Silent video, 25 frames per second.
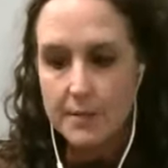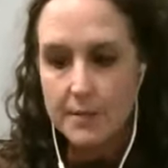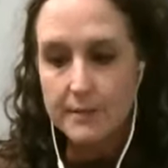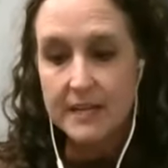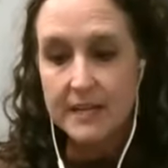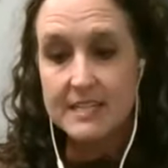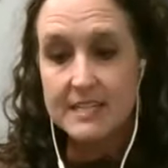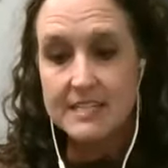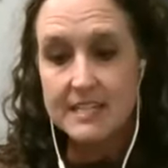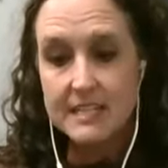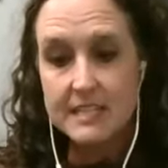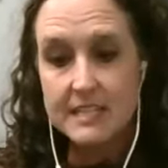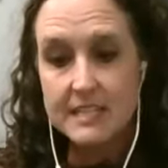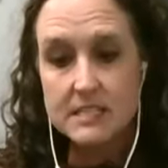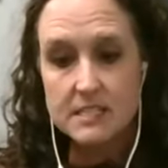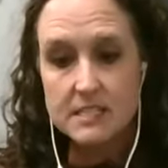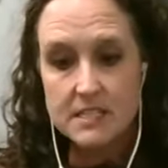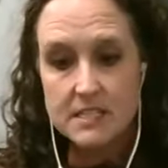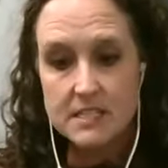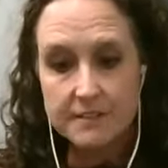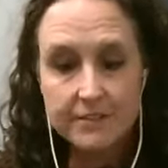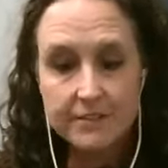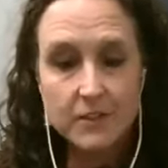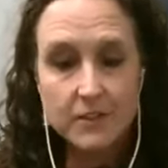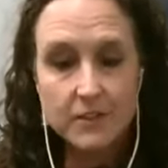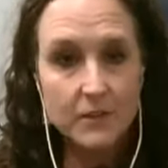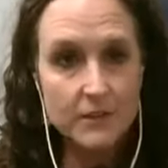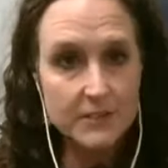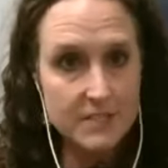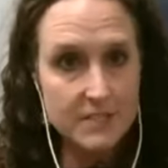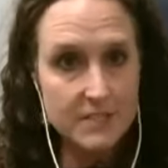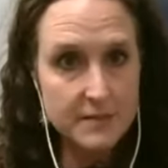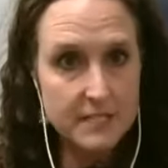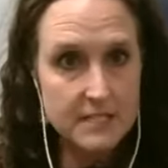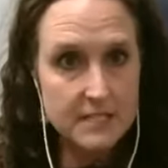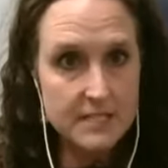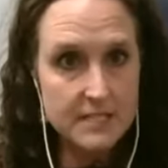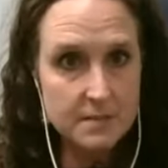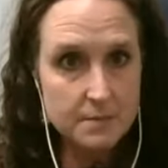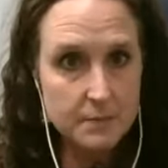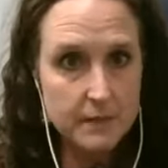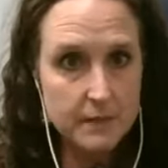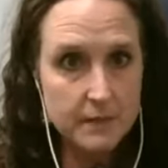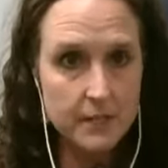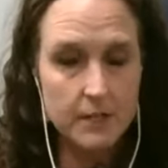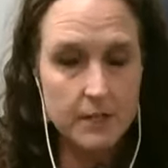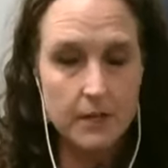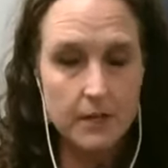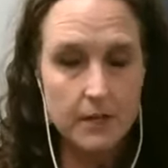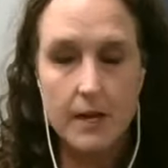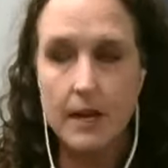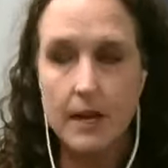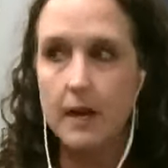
Because it is difficult to be a team leader.